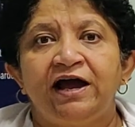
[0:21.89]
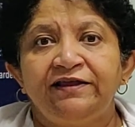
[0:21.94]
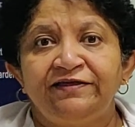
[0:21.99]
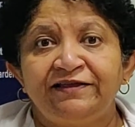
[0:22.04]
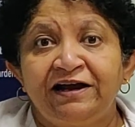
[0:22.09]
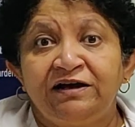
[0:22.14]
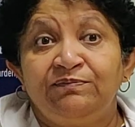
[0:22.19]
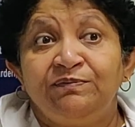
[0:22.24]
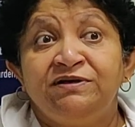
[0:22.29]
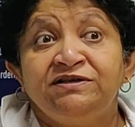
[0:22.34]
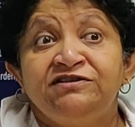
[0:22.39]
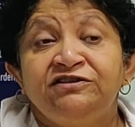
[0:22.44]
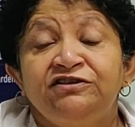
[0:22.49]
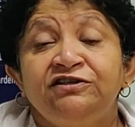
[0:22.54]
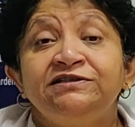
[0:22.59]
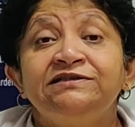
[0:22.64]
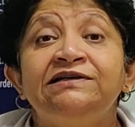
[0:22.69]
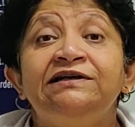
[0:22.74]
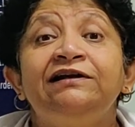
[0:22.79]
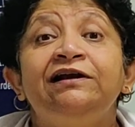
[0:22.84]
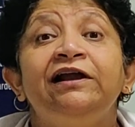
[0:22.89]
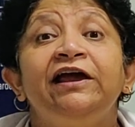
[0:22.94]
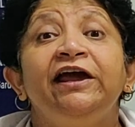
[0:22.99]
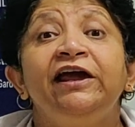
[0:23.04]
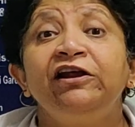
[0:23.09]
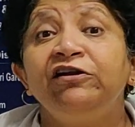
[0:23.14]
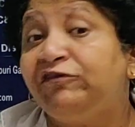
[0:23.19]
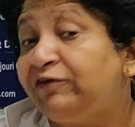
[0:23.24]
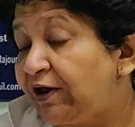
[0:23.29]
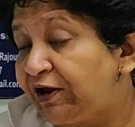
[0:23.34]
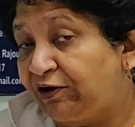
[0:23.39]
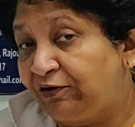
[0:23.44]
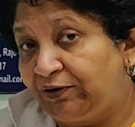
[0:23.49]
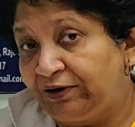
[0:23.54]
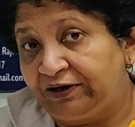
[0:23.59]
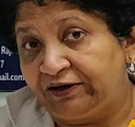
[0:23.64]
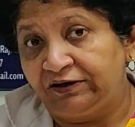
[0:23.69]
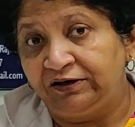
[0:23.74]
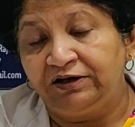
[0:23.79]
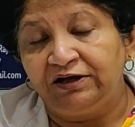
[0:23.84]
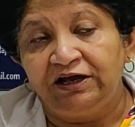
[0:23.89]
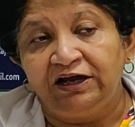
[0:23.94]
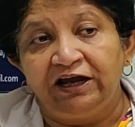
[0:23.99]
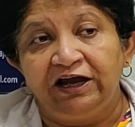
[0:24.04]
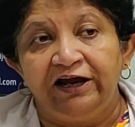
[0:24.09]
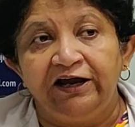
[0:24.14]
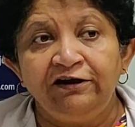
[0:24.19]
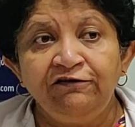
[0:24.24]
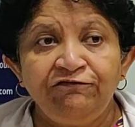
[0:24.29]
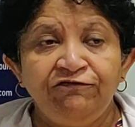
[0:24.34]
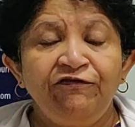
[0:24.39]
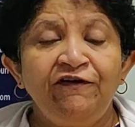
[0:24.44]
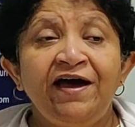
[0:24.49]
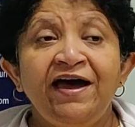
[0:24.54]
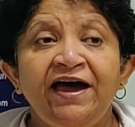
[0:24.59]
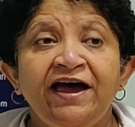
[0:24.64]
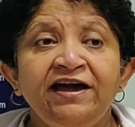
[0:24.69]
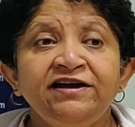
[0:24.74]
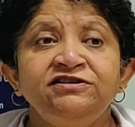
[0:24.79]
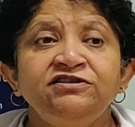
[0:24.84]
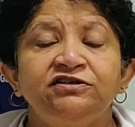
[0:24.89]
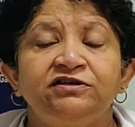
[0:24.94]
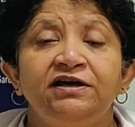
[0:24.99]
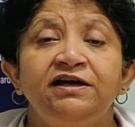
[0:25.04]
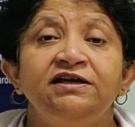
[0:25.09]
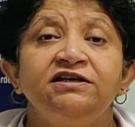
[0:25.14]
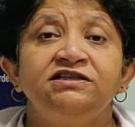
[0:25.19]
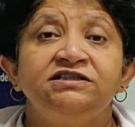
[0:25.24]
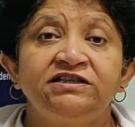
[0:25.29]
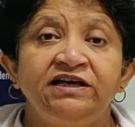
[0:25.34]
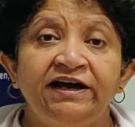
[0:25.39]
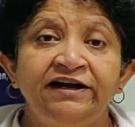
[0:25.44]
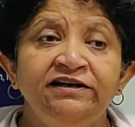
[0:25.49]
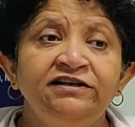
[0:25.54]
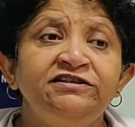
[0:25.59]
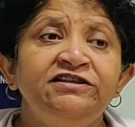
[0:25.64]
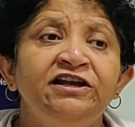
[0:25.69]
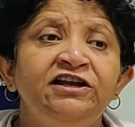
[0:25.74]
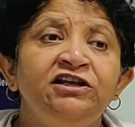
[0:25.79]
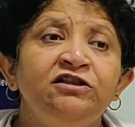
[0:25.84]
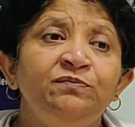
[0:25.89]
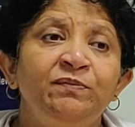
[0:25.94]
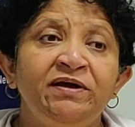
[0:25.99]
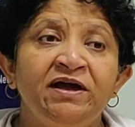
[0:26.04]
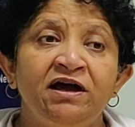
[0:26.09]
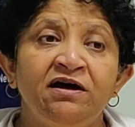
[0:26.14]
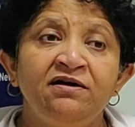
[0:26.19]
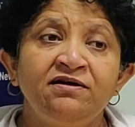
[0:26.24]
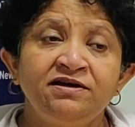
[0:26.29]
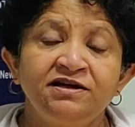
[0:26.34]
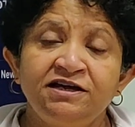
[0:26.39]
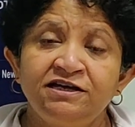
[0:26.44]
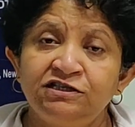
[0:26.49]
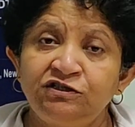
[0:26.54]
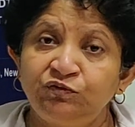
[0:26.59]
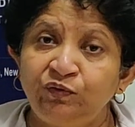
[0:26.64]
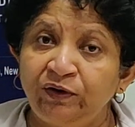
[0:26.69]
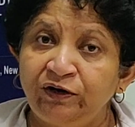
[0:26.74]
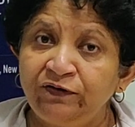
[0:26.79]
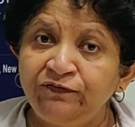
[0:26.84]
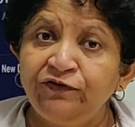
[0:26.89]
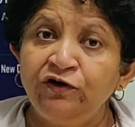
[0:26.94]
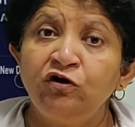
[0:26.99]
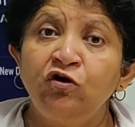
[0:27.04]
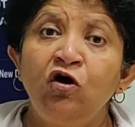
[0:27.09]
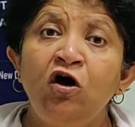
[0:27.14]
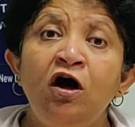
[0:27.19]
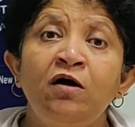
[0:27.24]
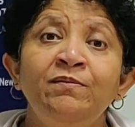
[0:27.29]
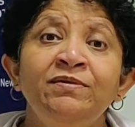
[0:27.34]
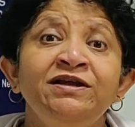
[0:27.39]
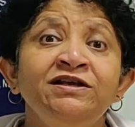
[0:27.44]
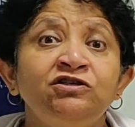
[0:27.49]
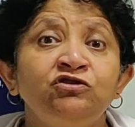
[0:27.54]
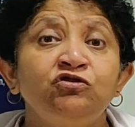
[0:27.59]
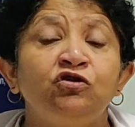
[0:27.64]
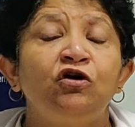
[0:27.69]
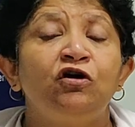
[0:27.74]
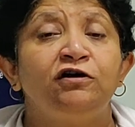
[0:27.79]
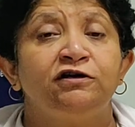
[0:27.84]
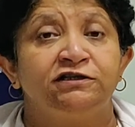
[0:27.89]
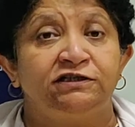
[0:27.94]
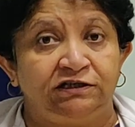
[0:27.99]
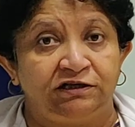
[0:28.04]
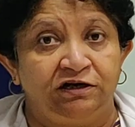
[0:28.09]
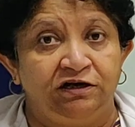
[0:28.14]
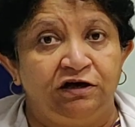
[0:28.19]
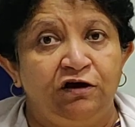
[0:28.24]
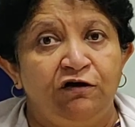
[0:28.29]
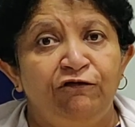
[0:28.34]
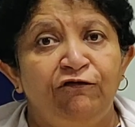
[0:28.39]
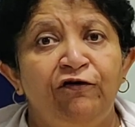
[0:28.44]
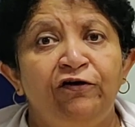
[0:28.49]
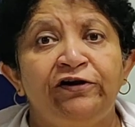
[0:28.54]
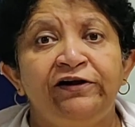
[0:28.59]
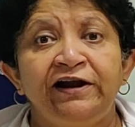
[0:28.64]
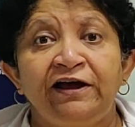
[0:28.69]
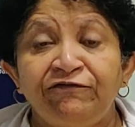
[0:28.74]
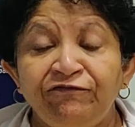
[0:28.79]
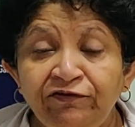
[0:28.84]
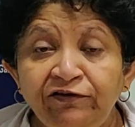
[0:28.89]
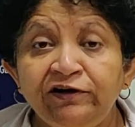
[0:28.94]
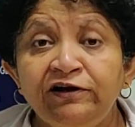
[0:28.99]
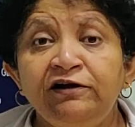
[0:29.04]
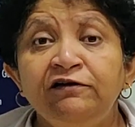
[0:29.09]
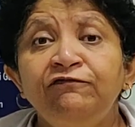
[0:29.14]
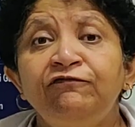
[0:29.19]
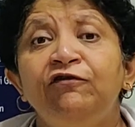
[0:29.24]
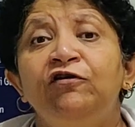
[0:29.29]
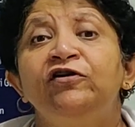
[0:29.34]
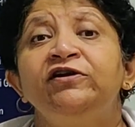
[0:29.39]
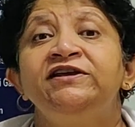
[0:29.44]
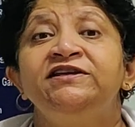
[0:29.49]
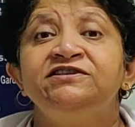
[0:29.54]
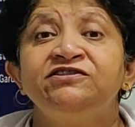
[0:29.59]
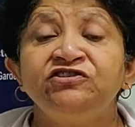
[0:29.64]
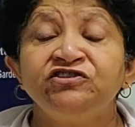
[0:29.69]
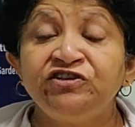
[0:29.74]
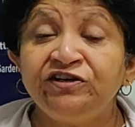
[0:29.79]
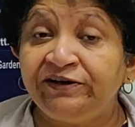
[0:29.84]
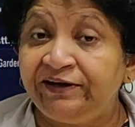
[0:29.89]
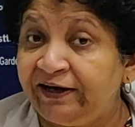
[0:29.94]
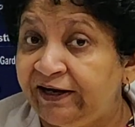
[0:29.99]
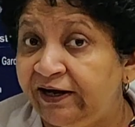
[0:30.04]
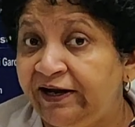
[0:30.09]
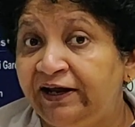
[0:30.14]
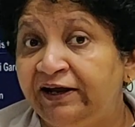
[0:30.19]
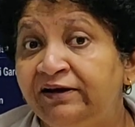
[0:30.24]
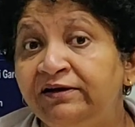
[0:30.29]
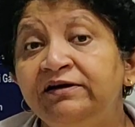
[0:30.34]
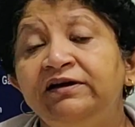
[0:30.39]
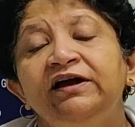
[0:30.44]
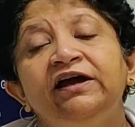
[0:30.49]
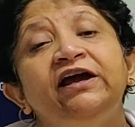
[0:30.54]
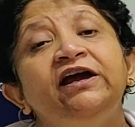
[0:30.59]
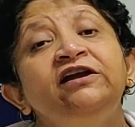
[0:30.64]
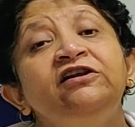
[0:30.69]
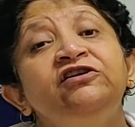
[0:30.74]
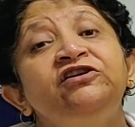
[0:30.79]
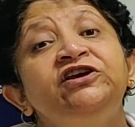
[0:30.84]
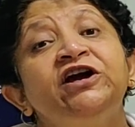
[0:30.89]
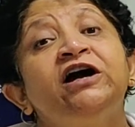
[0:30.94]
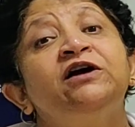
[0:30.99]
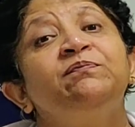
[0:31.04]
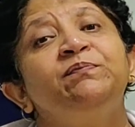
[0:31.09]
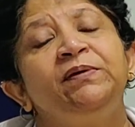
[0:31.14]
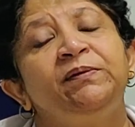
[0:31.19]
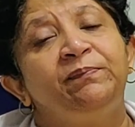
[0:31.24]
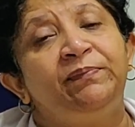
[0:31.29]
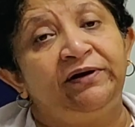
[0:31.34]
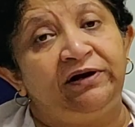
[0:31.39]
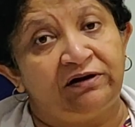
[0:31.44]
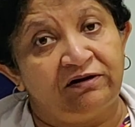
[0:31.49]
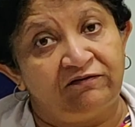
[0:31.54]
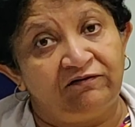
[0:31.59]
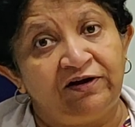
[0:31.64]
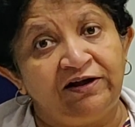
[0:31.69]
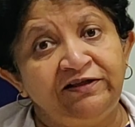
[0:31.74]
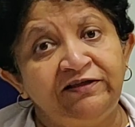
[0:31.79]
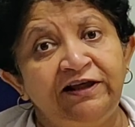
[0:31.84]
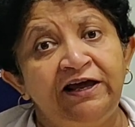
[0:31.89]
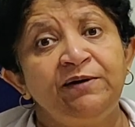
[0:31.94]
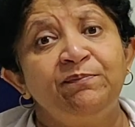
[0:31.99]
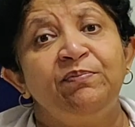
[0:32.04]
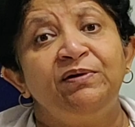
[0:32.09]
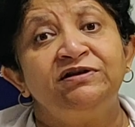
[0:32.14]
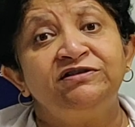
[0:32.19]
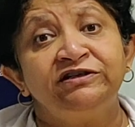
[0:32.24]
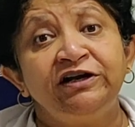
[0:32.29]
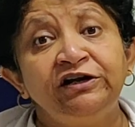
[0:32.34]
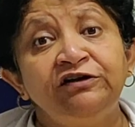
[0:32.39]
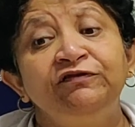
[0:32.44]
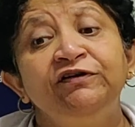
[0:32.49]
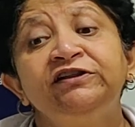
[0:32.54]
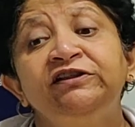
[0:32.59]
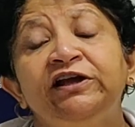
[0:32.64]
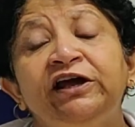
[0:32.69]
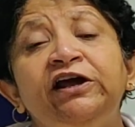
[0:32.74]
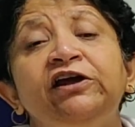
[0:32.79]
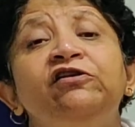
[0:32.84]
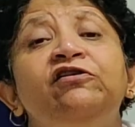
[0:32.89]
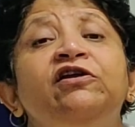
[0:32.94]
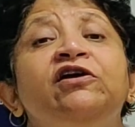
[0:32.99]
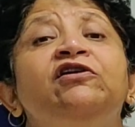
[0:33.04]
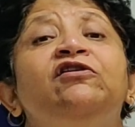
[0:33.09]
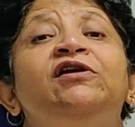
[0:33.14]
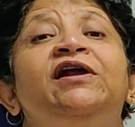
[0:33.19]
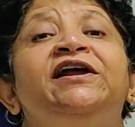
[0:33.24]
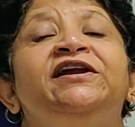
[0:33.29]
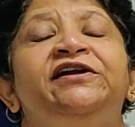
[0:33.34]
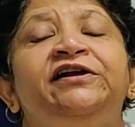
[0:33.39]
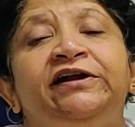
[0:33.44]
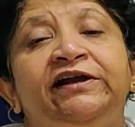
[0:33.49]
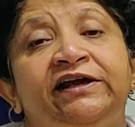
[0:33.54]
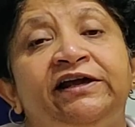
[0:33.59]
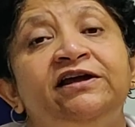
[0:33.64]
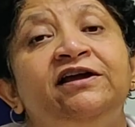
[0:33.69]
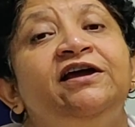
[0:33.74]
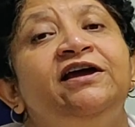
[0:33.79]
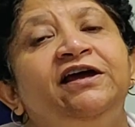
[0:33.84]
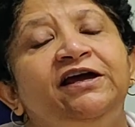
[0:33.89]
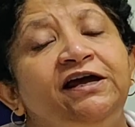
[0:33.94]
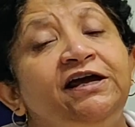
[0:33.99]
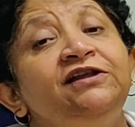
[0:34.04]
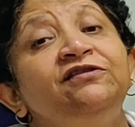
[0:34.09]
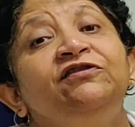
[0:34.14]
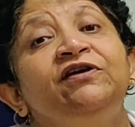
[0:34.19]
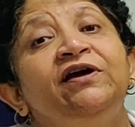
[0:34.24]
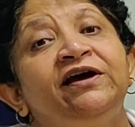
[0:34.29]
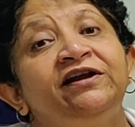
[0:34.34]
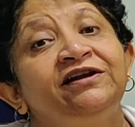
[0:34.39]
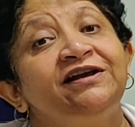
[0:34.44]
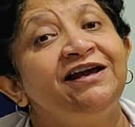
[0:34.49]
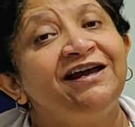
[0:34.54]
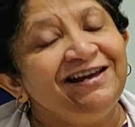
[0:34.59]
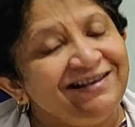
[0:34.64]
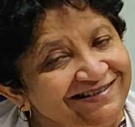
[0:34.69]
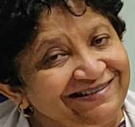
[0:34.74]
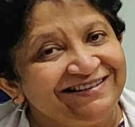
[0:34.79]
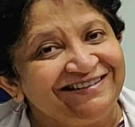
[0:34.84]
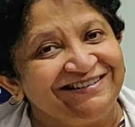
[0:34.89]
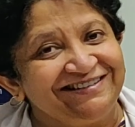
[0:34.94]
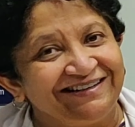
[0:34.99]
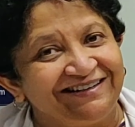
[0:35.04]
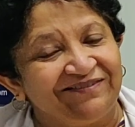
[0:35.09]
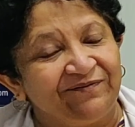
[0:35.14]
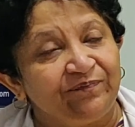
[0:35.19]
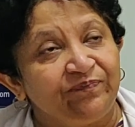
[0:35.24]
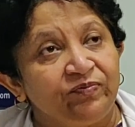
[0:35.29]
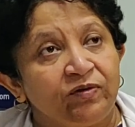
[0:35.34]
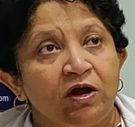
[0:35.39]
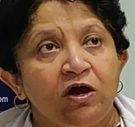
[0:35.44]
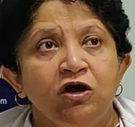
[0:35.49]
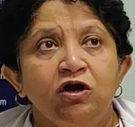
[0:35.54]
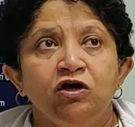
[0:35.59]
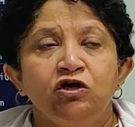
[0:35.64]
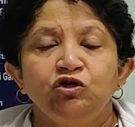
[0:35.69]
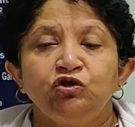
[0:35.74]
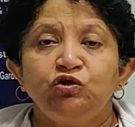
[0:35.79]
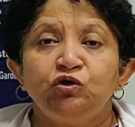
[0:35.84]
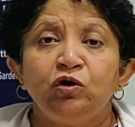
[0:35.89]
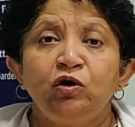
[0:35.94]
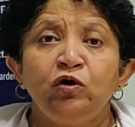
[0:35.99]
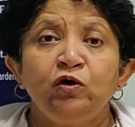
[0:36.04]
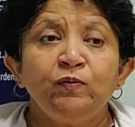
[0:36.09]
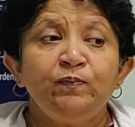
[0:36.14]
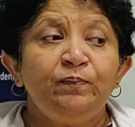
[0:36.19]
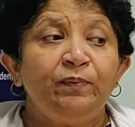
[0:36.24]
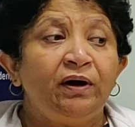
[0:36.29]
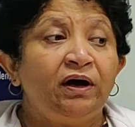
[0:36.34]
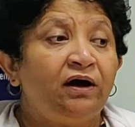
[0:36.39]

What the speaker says: That means it is little irregular. In fact, sinus arrhythmia is one of the commonest cause for referral for ECG reading in young people when they present with irregularity in their ECG. So,